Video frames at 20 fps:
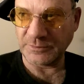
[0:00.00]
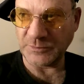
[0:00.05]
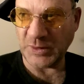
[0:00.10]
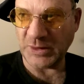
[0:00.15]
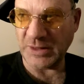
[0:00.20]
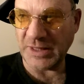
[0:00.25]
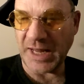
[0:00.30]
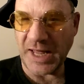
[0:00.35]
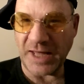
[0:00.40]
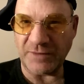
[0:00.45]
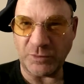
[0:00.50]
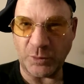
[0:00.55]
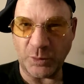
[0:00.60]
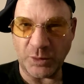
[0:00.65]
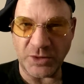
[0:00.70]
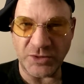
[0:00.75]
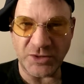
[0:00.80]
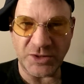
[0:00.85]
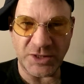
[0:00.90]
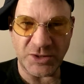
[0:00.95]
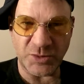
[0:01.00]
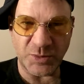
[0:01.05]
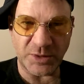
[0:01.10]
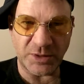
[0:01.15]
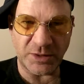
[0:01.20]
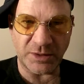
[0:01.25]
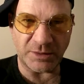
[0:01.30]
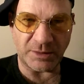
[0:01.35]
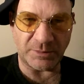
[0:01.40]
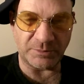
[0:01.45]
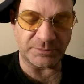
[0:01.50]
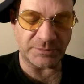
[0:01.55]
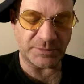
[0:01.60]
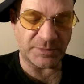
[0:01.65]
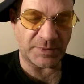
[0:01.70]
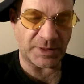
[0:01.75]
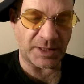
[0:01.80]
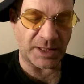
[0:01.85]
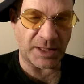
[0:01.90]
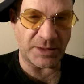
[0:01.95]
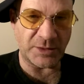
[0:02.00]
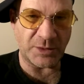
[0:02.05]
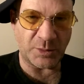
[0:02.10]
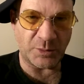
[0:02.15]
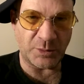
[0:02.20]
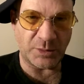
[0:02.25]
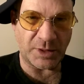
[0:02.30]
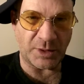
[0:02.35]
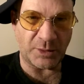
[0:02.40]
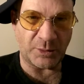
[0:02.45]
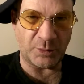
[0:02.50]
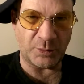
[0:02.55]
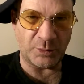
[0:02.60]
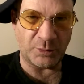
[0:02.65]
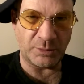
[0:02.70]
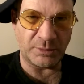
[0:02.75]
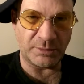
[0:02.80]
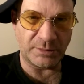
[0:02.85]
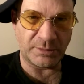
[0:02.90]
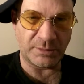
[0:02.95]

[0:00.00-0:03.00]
Did he have orgies with? I don't know.